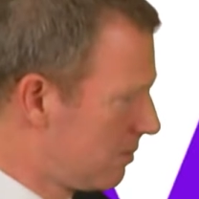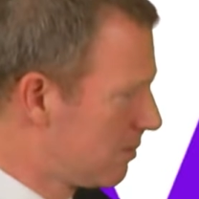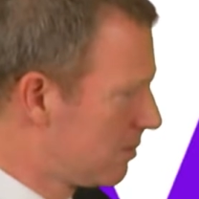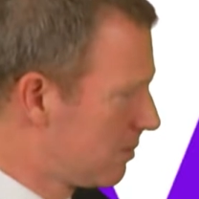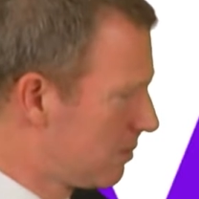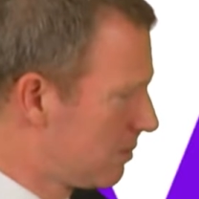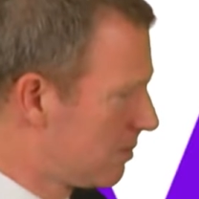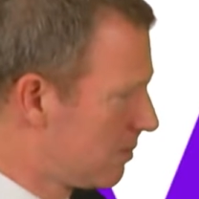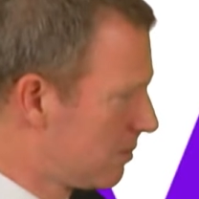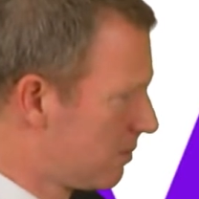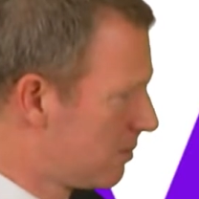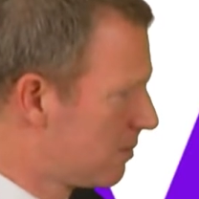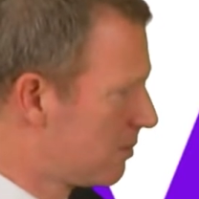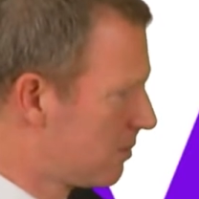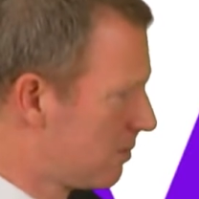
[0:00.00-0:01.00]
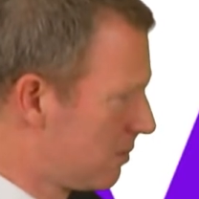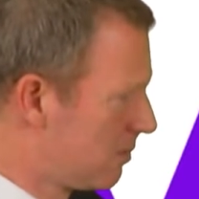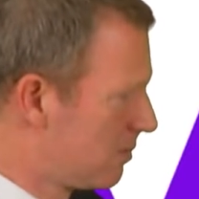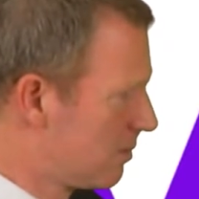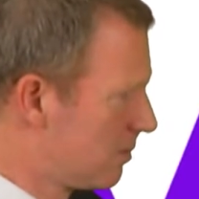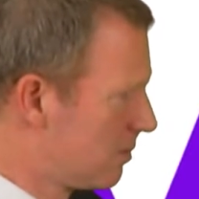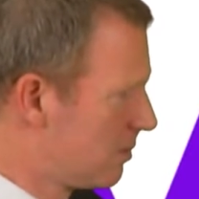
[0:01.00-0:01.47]

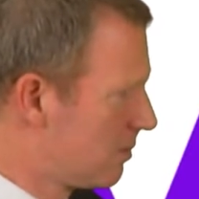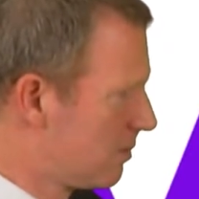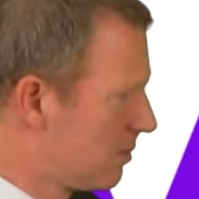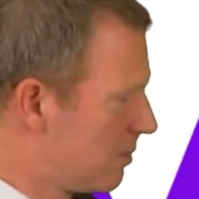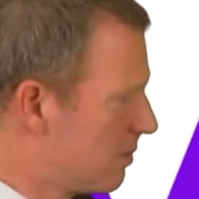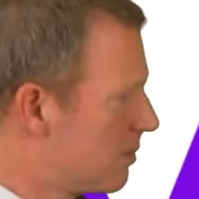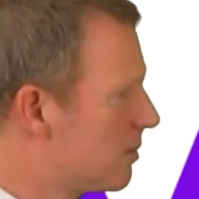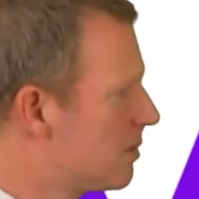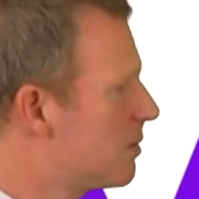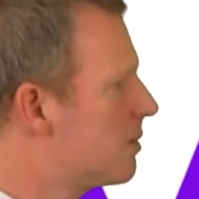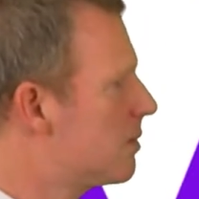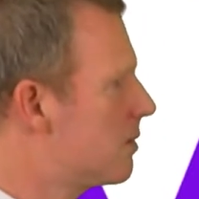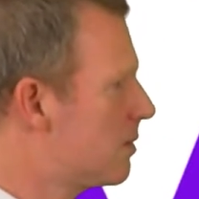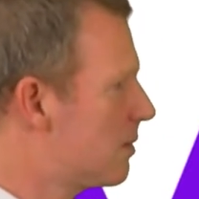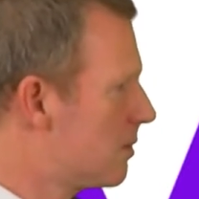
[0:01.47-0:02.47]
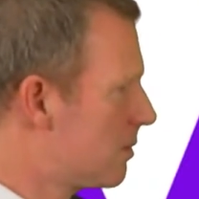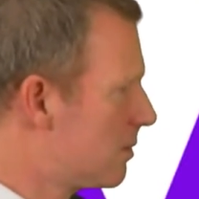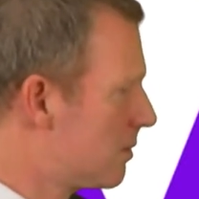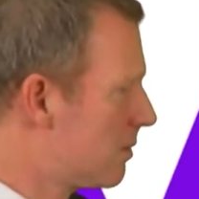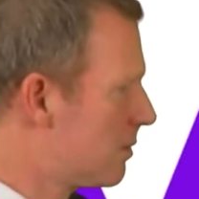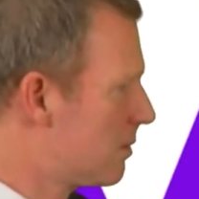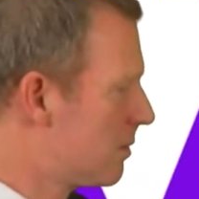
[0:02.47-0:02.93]

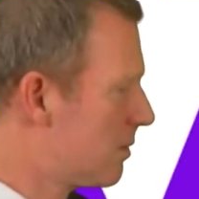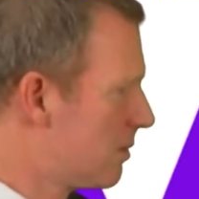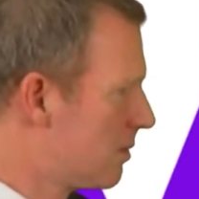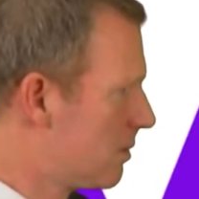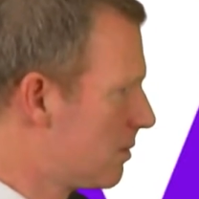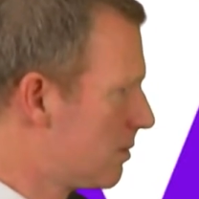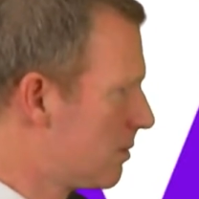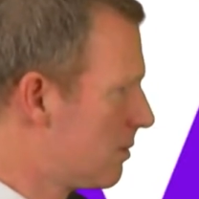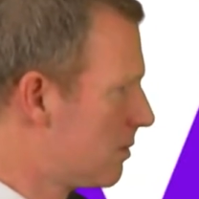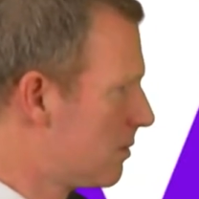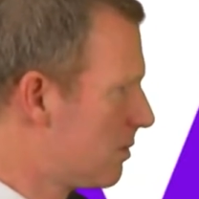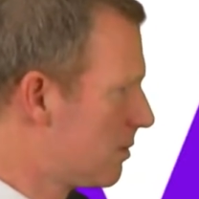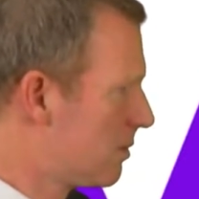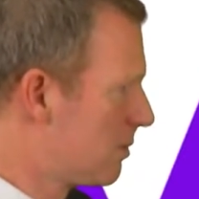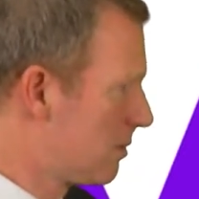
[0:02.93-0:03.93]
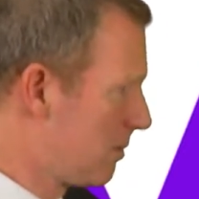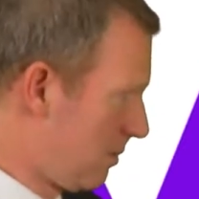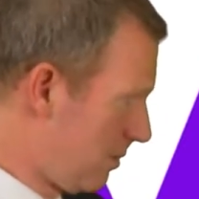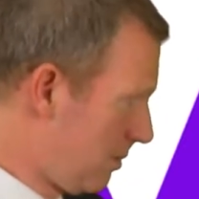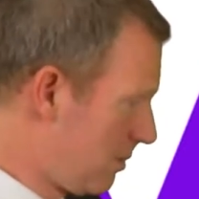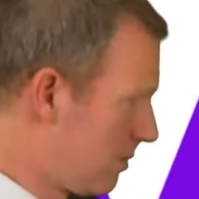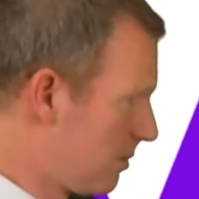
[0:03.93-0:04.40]

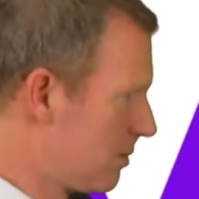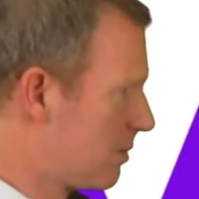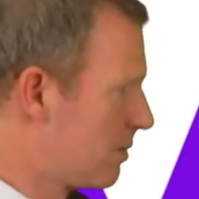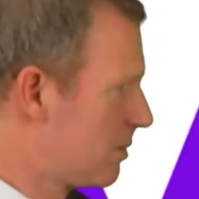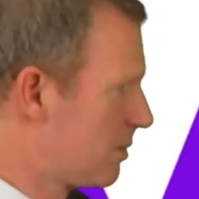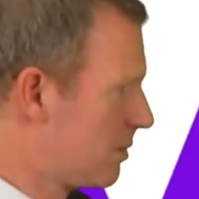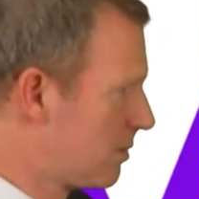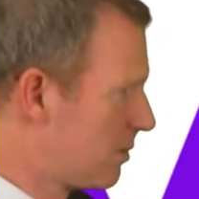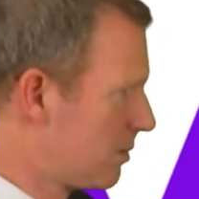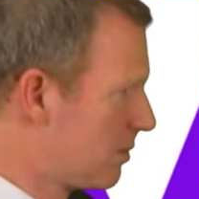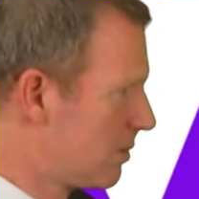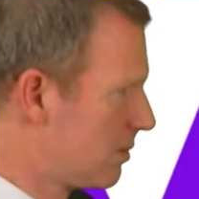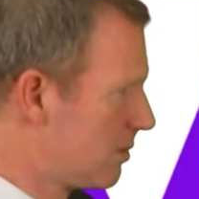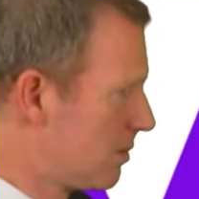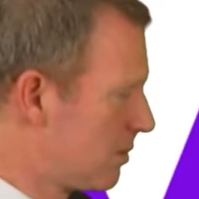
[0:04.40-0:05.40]
This person isn't speaking.